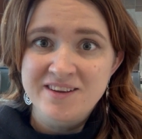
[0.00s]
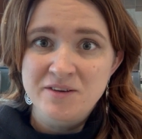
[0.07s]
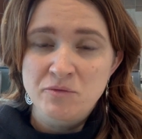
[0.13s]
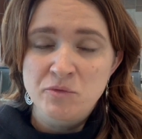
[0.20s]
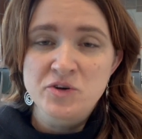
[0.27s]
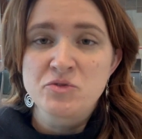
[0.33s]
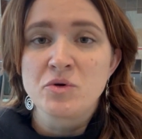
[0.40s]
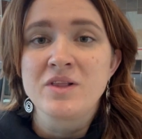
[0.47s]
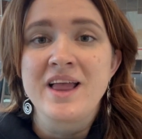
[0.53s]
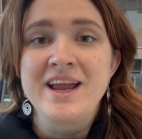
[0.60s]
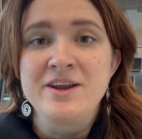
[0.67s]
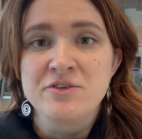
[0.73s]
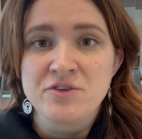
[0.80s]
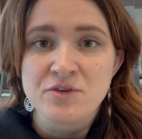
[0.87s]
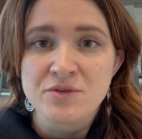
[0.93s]
which will let
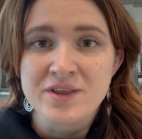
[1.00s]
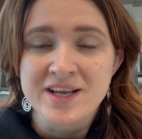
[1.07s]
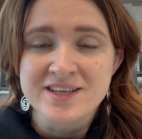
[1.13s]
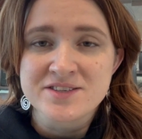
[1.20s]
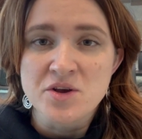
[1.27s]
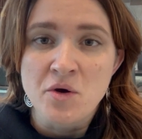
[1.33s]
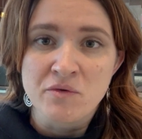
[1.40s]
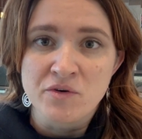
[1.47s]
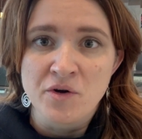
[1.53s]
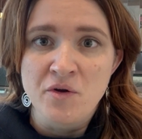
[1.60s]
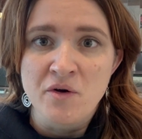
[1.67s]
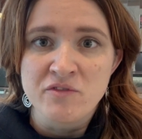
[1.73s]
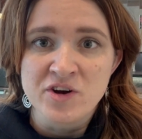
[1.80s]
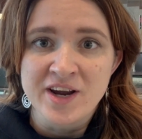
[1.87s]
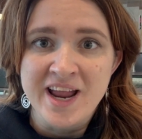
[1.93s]
you do things over and
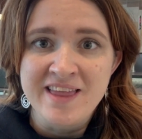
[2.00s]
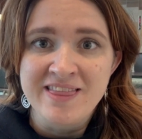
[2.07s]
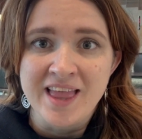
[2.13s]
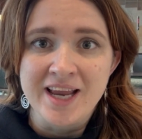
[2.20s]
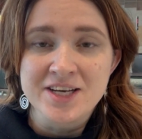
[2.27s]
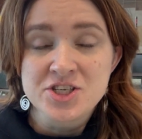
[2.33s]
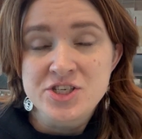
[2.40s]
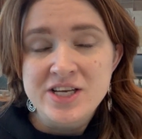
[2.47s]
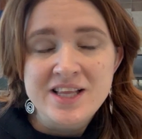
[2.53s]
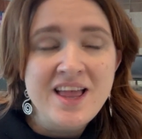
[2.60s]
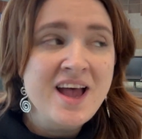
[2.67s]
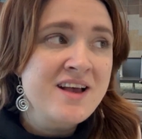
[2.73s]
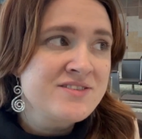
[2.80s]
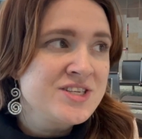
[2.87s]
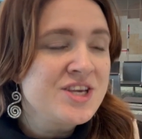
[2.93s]
over again, like she
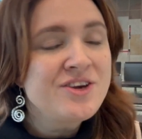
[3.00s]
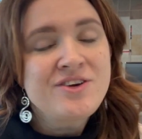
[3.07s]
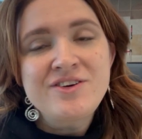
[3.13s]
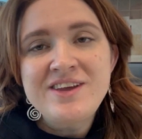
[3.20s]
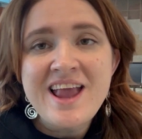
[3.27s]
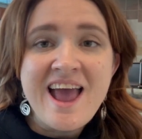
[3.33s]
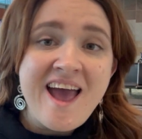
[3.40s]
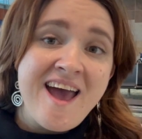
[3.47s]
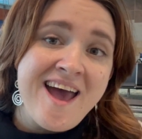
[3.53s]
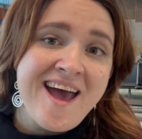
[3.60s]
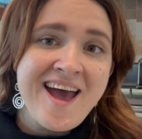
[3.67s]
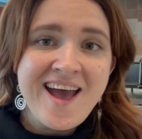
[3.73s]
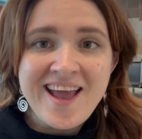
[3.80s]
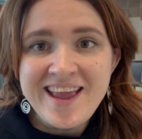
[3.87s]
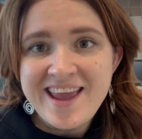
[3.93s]
loves you,
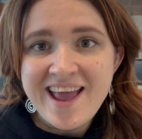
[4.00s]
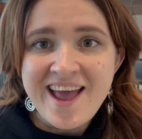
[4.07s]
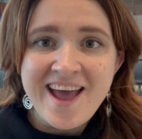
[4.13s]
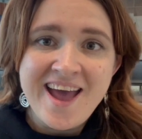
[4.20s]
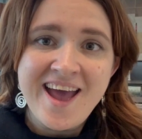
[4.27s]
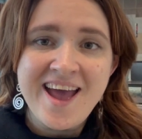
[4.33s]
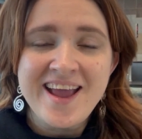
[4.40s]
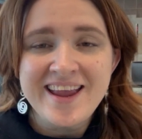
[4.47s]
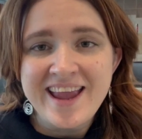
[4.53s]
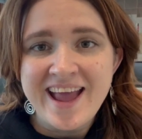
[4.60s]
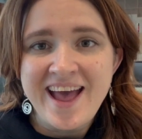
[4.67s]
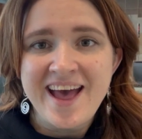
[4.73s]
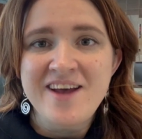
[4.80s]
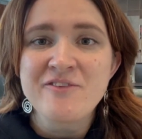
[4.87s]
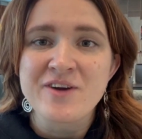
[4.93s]
yeah, yeah,
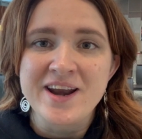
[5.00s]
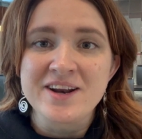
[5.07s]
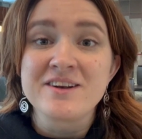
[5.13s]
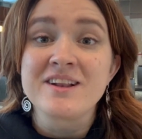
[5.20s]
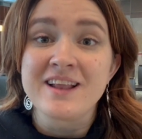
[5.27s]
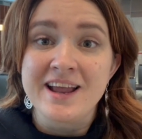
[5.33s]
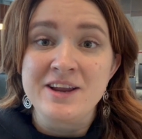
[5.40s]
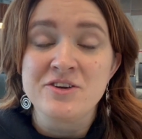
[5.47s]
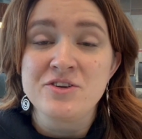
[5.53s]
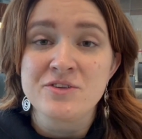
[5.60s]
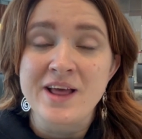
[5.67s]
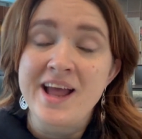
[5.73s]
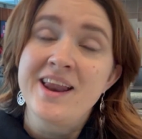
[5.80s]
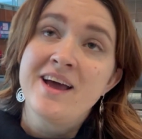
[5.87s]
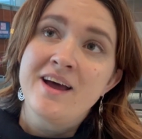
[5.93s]
yeah, right? It'll let you do
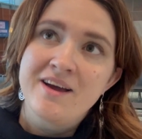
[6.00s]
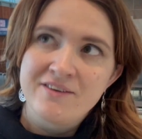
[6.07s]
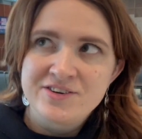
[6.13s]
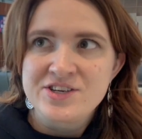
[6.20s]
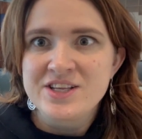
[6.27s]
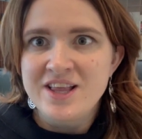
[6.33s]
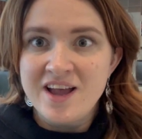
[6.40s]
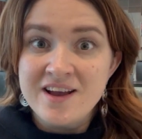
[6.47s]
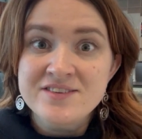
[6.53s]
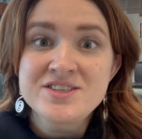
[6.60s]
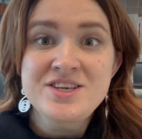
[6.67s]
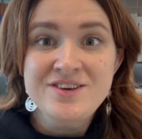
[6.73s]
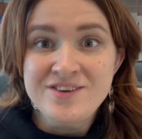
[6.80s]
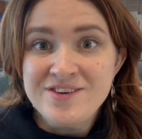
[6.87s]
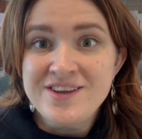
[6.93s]
that. She loves
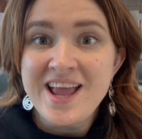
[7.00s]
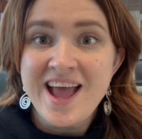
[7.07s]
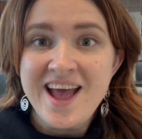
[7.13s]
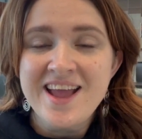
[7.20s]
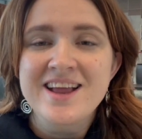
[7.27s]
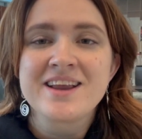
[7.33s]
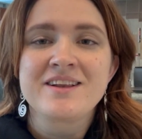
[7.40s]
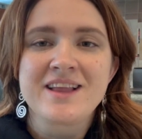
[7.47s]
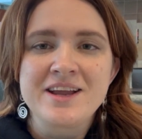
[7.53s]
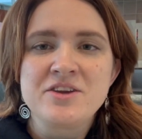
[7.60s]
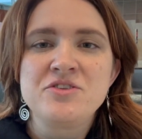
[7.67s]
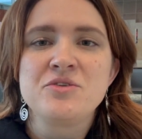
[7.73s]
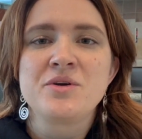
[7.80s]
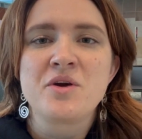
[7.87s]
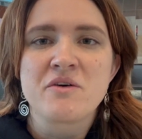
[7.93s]
you, yeah. It'll let you
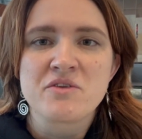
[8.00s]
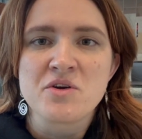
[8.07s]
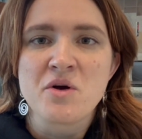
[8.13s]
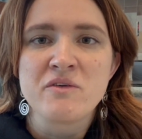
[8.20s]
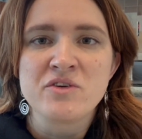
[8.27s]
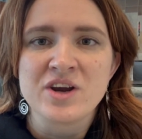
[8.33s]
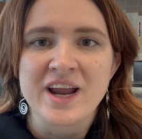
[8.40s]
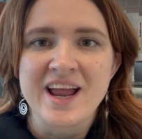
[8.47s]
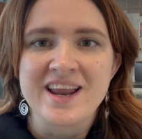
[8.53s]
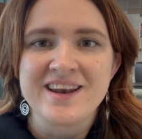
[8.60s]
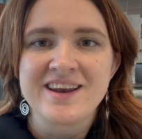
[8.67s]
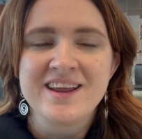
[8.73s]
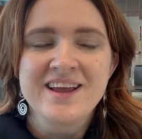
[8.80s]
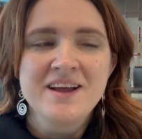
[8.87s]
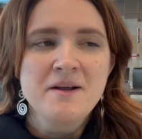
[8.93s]
do it over and over again.
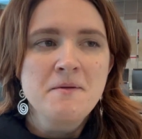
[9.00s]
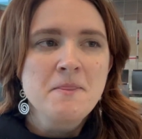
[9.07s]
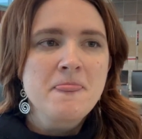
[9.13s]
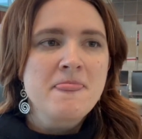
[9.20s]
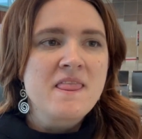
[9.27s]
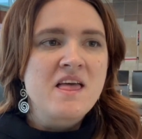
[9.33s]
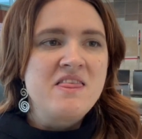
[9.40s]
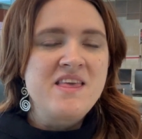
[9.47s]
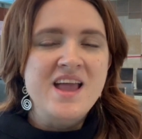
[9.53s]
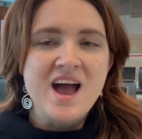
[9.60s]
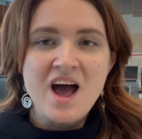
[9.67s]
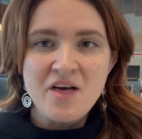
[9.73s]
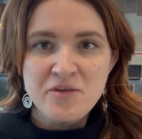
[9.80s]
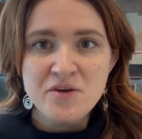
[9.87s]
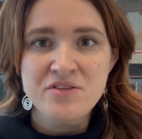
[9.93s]
The
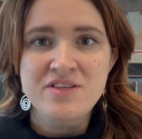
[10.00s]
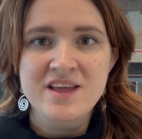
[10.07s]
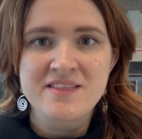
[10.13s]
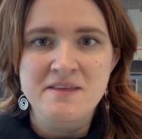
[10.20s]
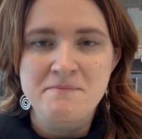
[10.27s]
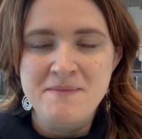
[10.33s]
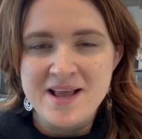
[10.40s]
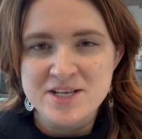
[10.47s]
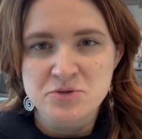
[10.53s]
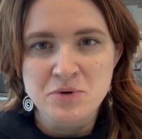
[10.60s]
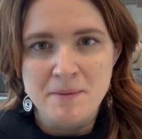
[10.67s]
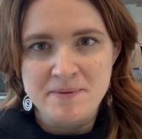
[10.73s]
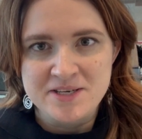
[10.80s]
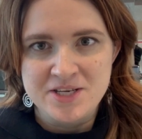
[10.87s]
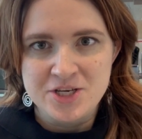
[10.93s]
other thing that makes
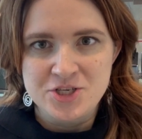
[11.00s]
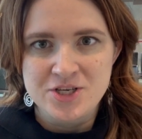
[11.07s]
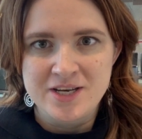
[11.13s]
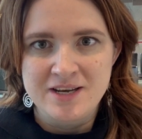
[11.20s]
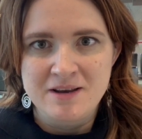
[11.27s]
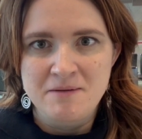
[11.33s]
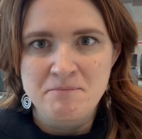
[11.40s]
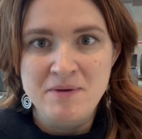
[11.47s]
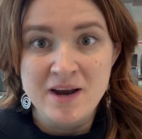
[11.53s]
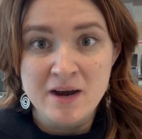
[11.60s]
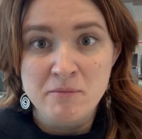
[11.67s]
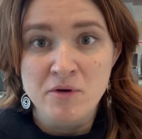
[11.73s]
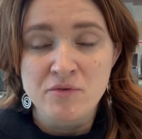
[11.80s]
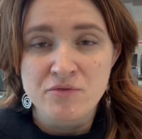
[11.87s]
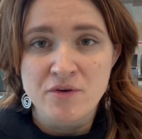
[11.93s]
repetition
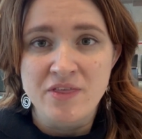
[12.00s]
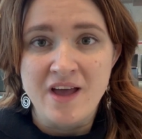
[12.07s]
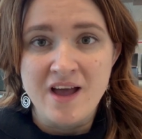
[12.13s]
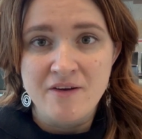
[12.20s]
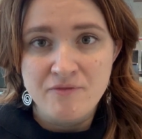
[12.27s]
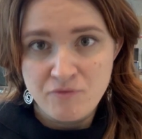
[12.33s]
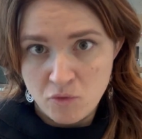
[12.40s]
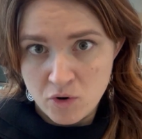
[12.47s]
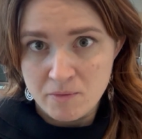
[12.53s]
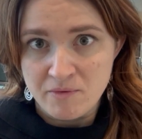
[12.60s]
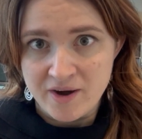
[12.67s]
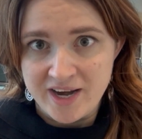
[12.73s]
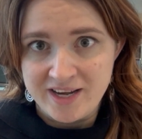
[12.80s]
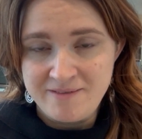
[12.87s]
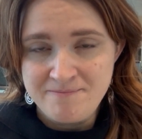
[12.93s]
bearable for the
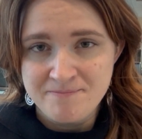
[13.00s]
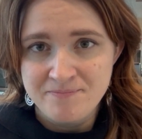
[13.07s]
forebrain